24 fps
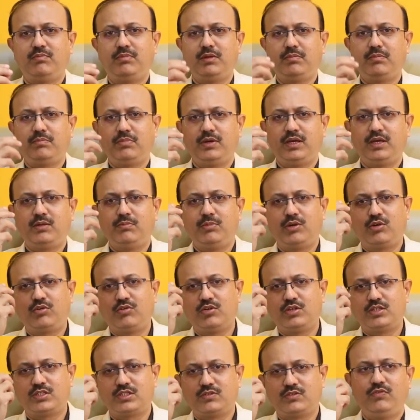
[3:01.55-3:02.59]
be pain
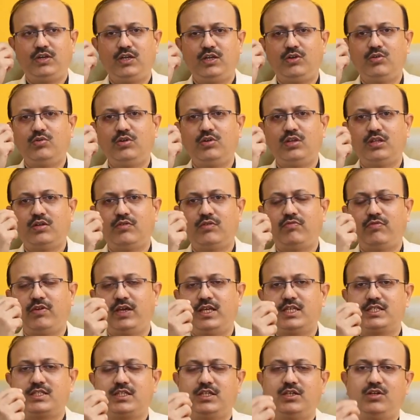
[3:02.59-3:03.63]
because we do in the
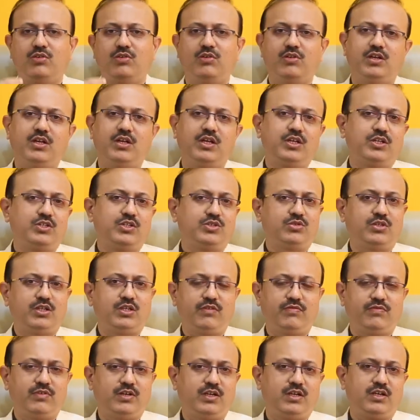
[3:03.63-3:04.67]
face and all. So
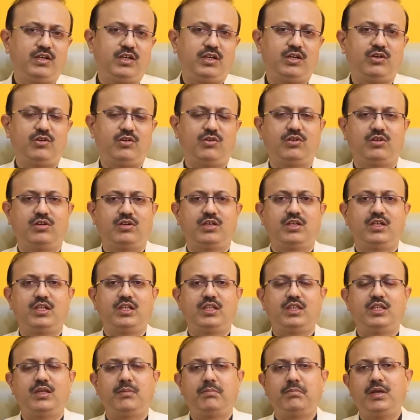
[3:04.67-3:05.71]
definitely not.
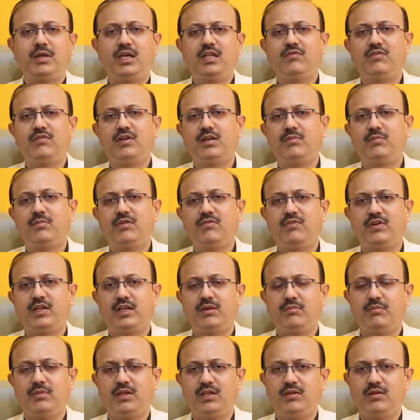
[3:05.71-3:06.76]
The pain will be very
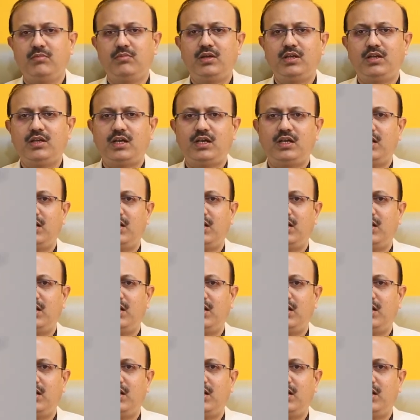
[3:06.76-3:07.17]
minimal